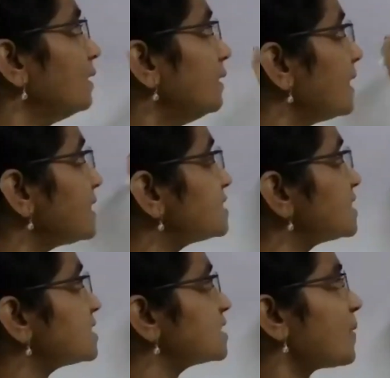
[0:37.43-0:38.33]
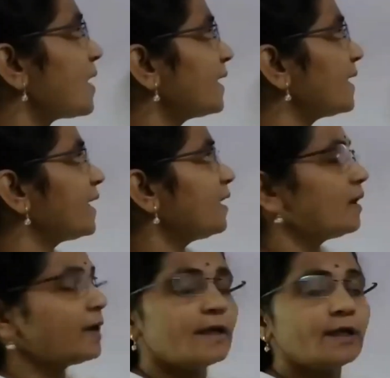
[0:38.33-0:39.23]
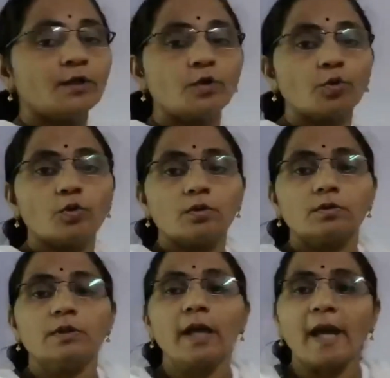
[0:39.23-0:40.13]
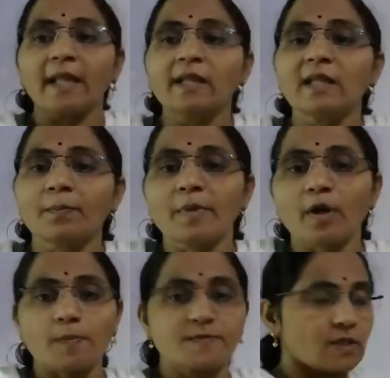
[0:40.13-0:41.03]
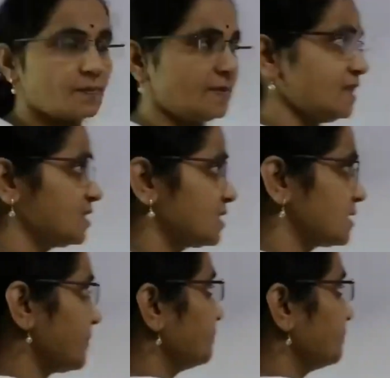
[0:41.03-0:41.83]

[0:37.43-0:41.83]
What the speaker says: list is divided into the n number of sublist.